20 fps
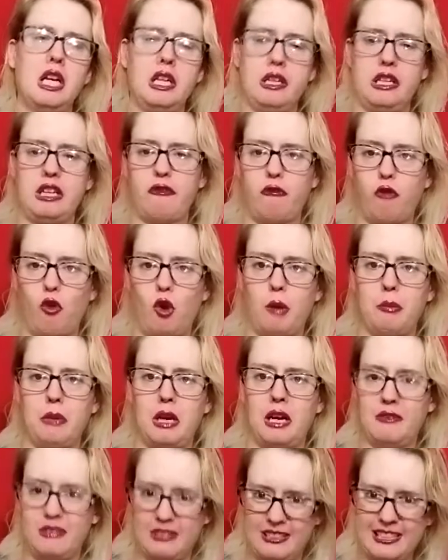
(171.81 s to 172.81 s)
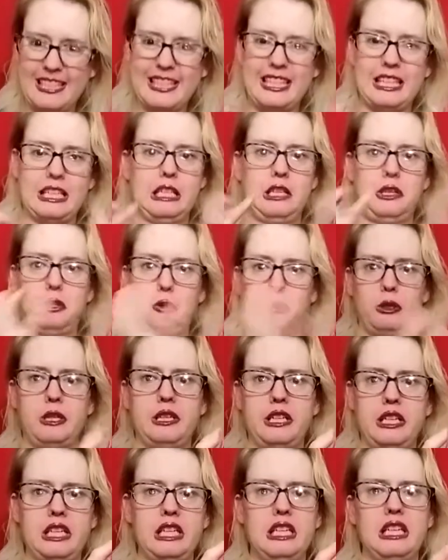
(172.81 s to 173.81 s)
the form of seeing it in
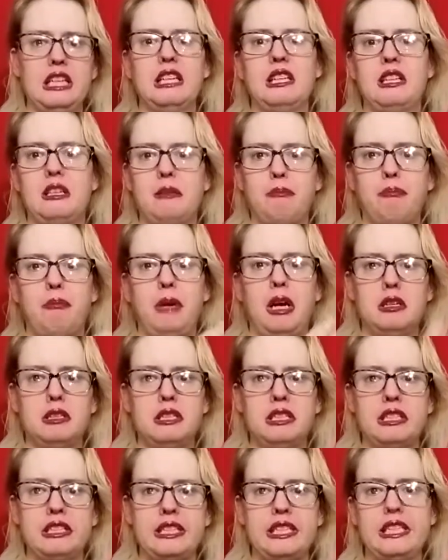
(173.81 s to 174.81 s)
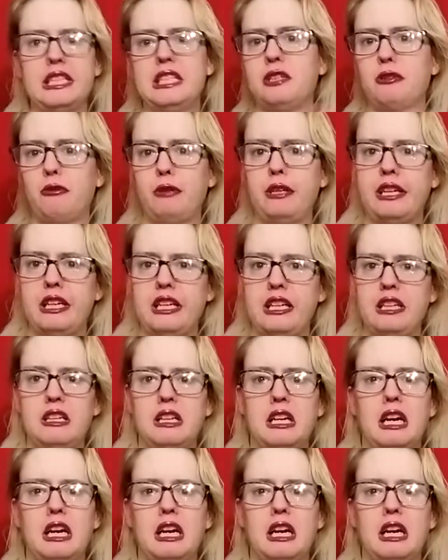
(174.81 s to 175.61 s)
3D. It's better to see it in 3D.